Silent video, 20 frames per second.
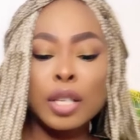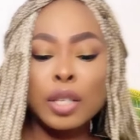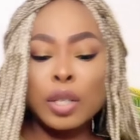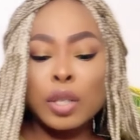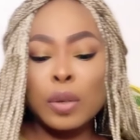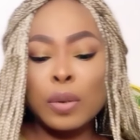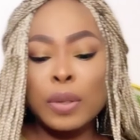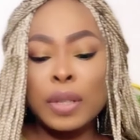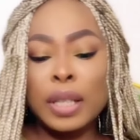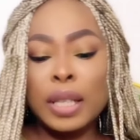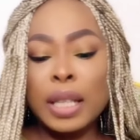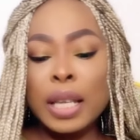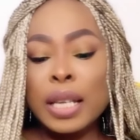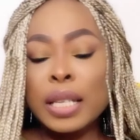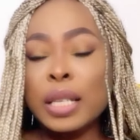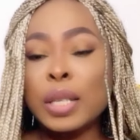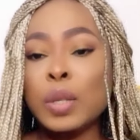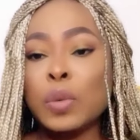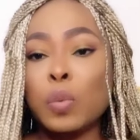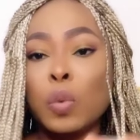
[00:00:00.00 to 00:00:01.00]
So
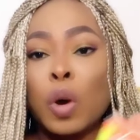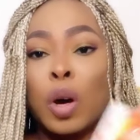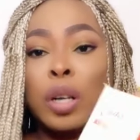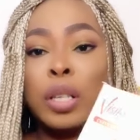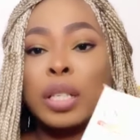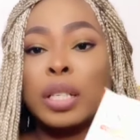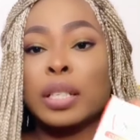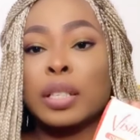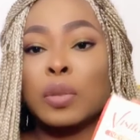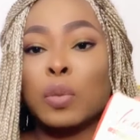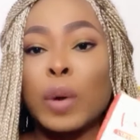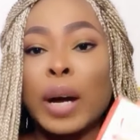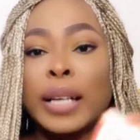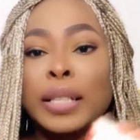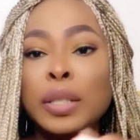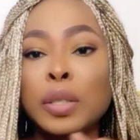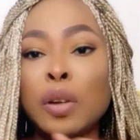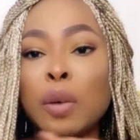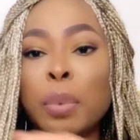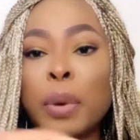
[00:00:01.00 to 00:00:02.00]
this one is a
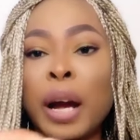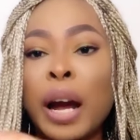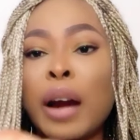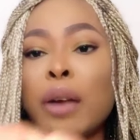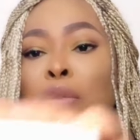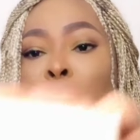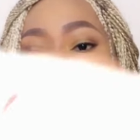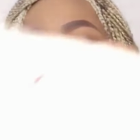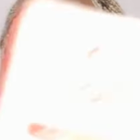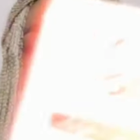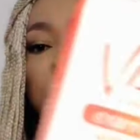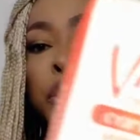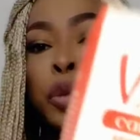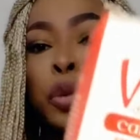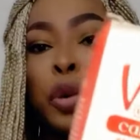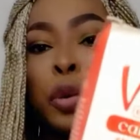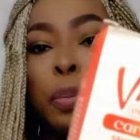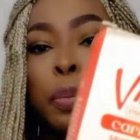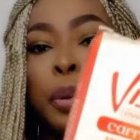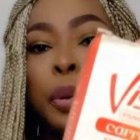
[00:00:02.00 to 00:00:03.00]
white top carrot
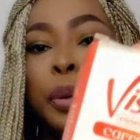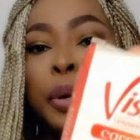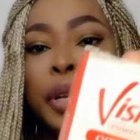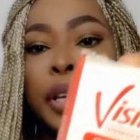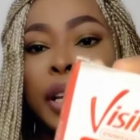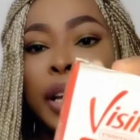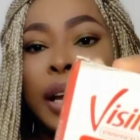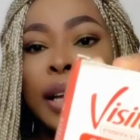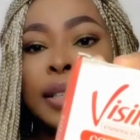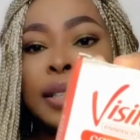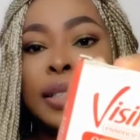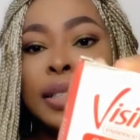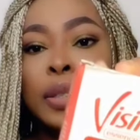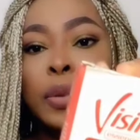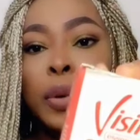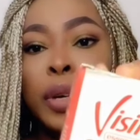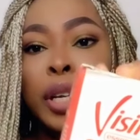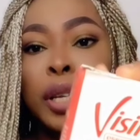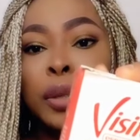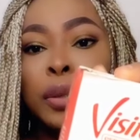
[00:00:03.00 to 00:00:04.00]
soap. Yeah, this
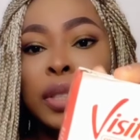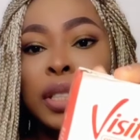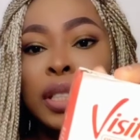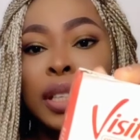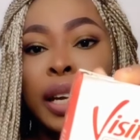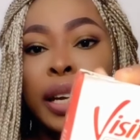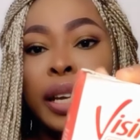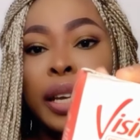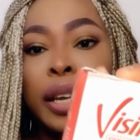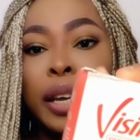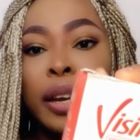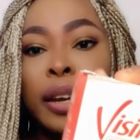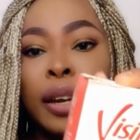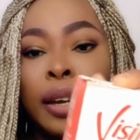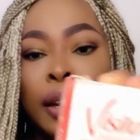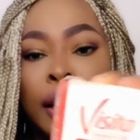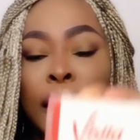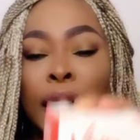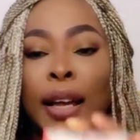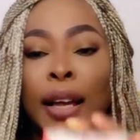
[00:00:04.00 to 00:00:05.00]
is what it looks like
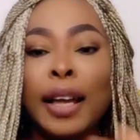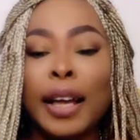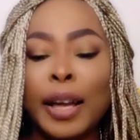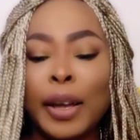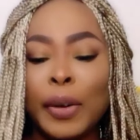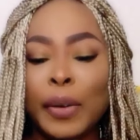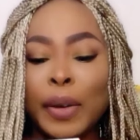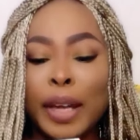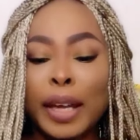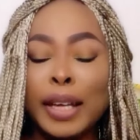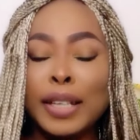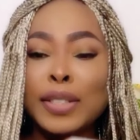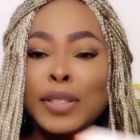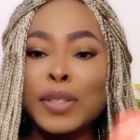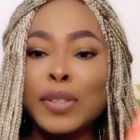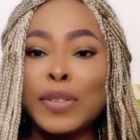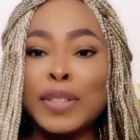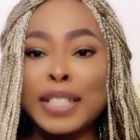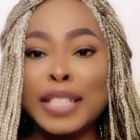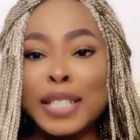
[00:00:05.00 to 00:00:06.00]
here. Okay,
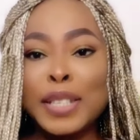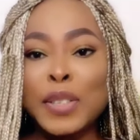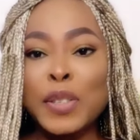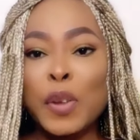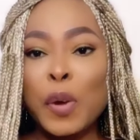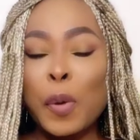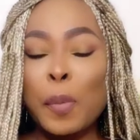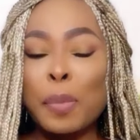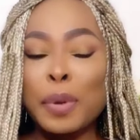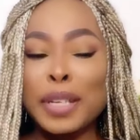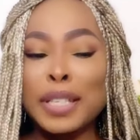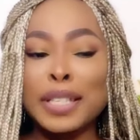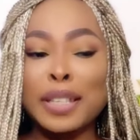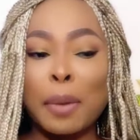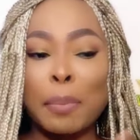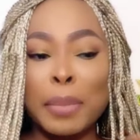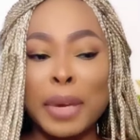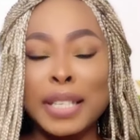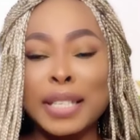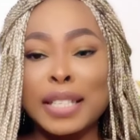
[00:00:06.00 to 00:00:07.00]
so this soap is
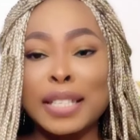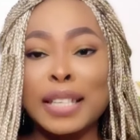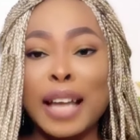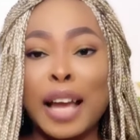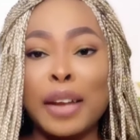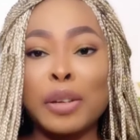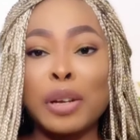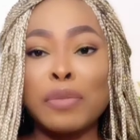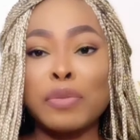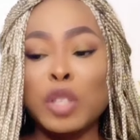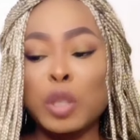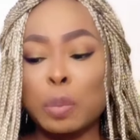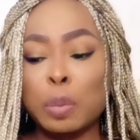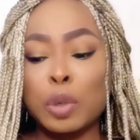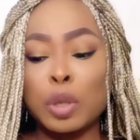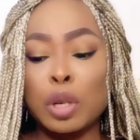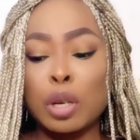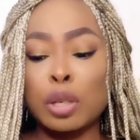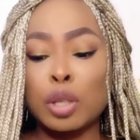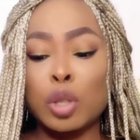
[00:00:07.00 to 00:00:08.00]
amazing. I love this
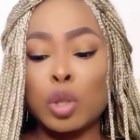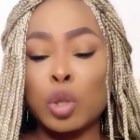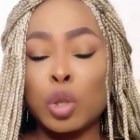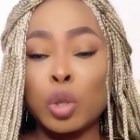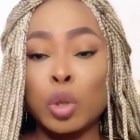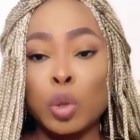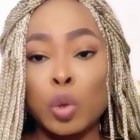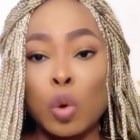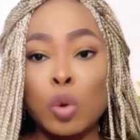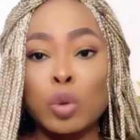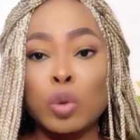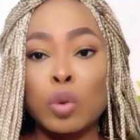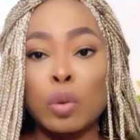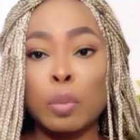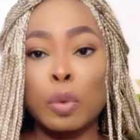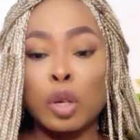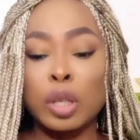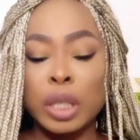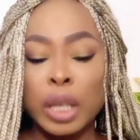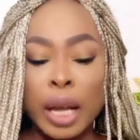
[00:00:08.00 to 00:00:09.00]
product so
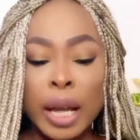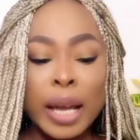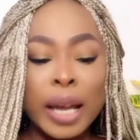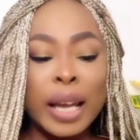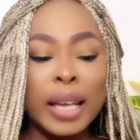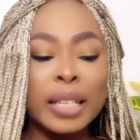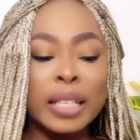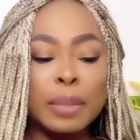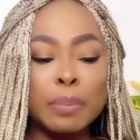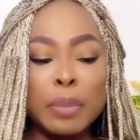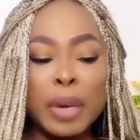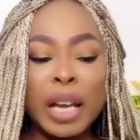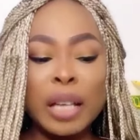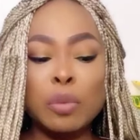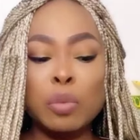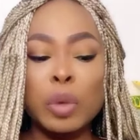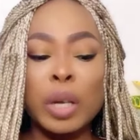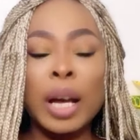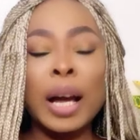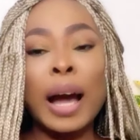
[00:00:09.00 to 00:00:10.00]
much. It is
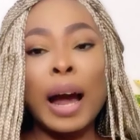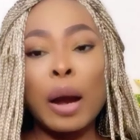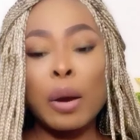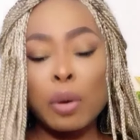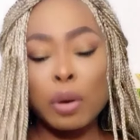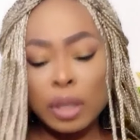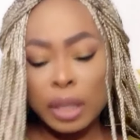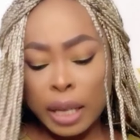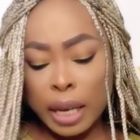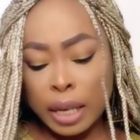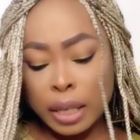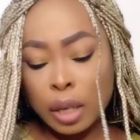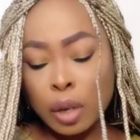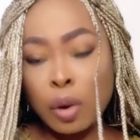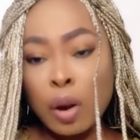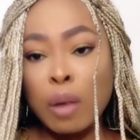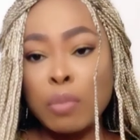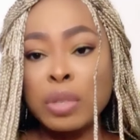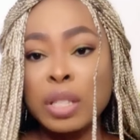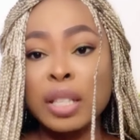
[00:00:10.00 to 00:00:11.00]
made with carrot and it
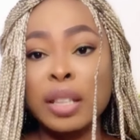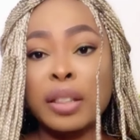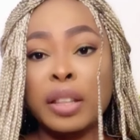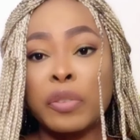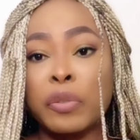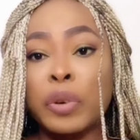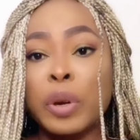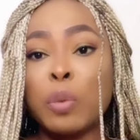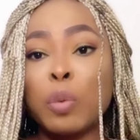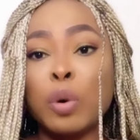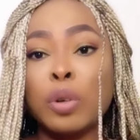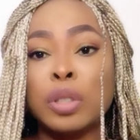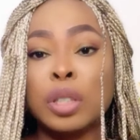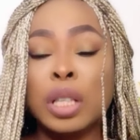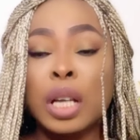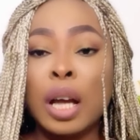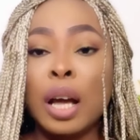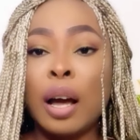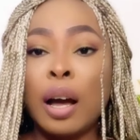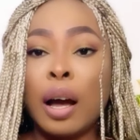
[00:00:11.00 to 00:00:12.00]
comes in different
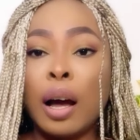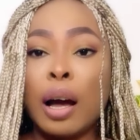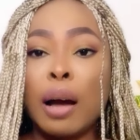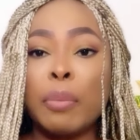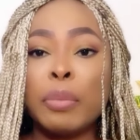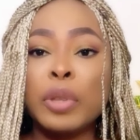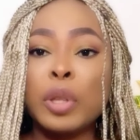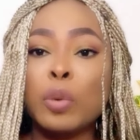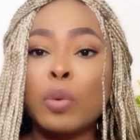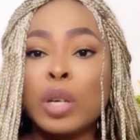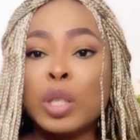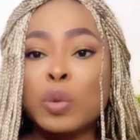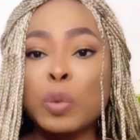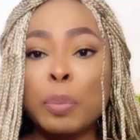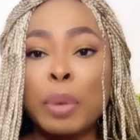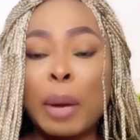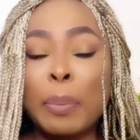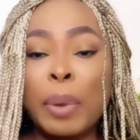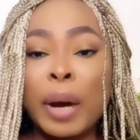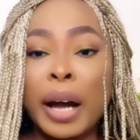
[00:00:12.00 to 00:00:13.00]
ones, the ones
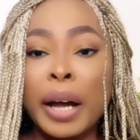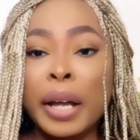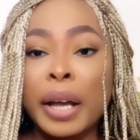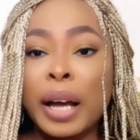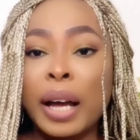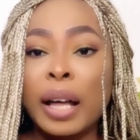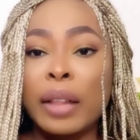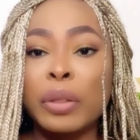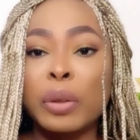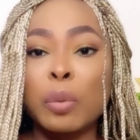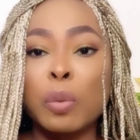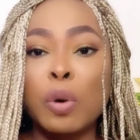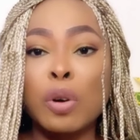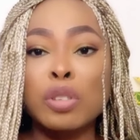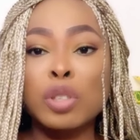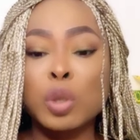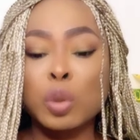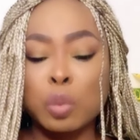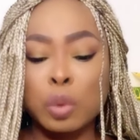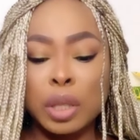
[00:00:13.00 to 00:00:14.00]
with papaya, the
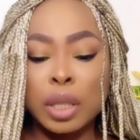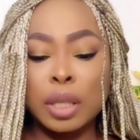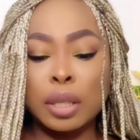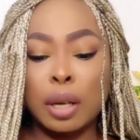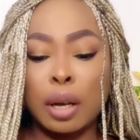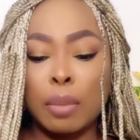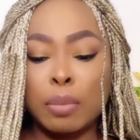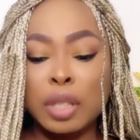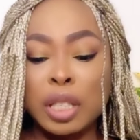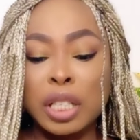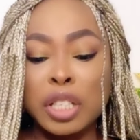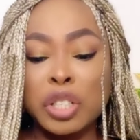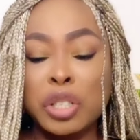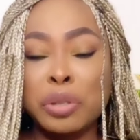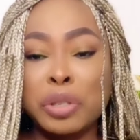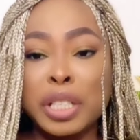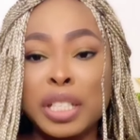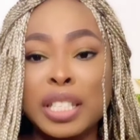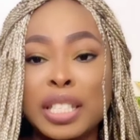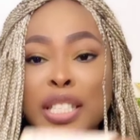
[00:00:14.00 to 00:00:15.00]
ones with tea
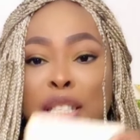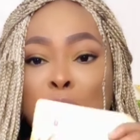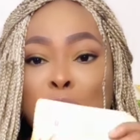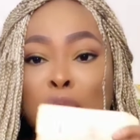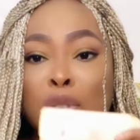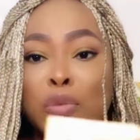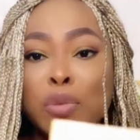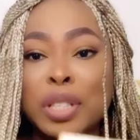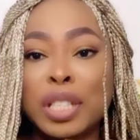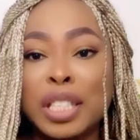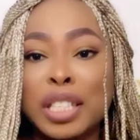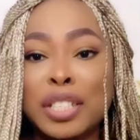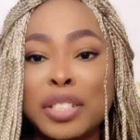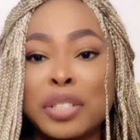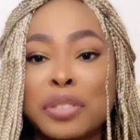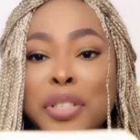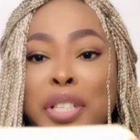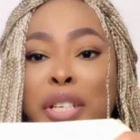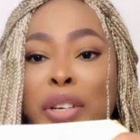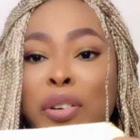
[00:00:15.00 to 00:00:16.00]
tree. This is the one with
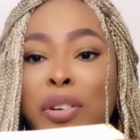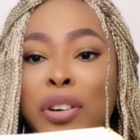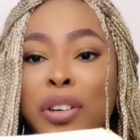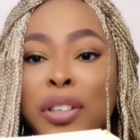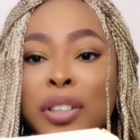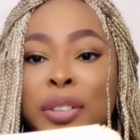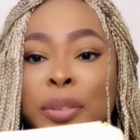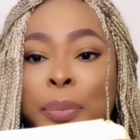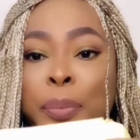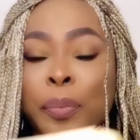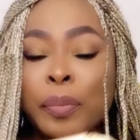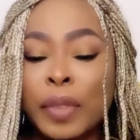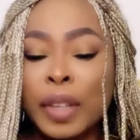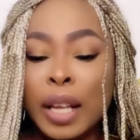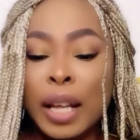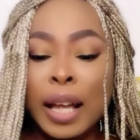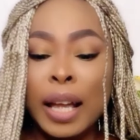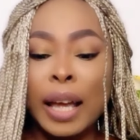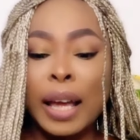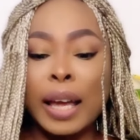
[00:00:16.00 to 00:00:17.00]
tea tree I
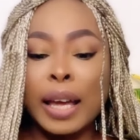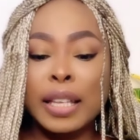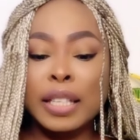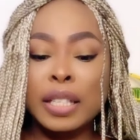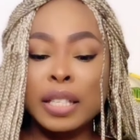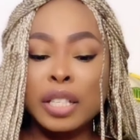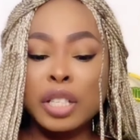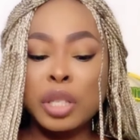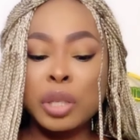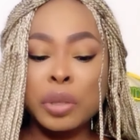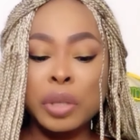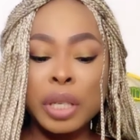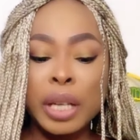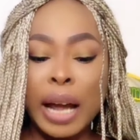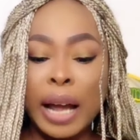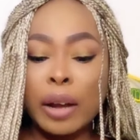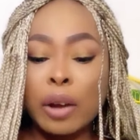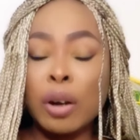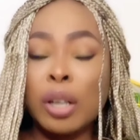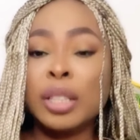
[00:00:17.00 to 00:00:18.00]

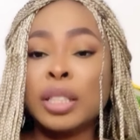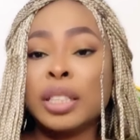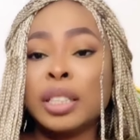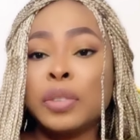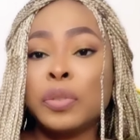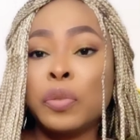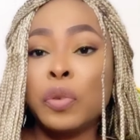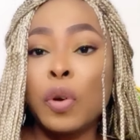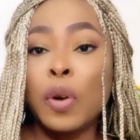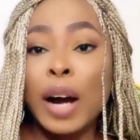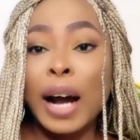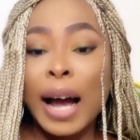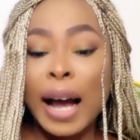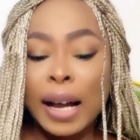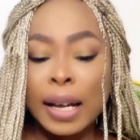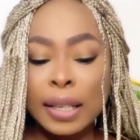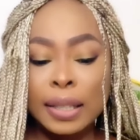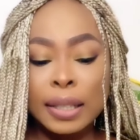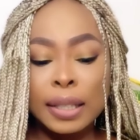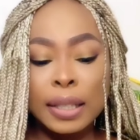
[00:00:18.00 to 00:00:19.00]
got it for
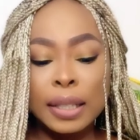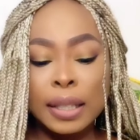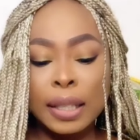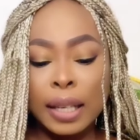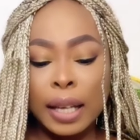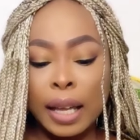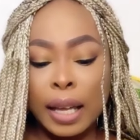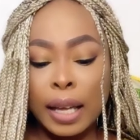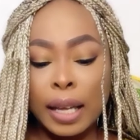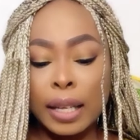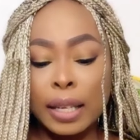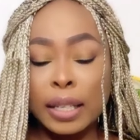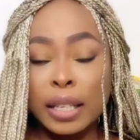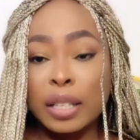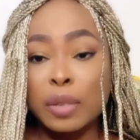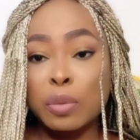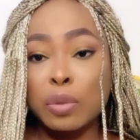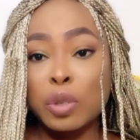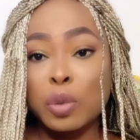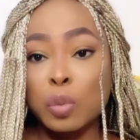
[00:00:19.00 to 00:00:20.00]
acne
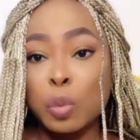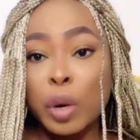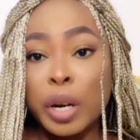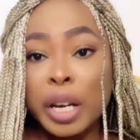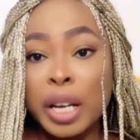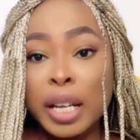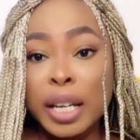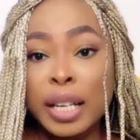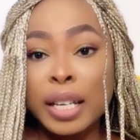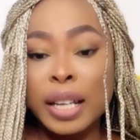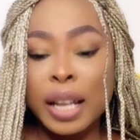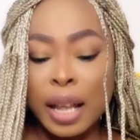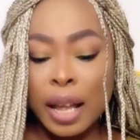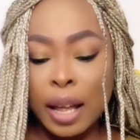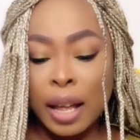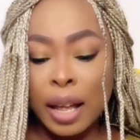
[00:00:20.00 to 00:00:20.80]
and it was working.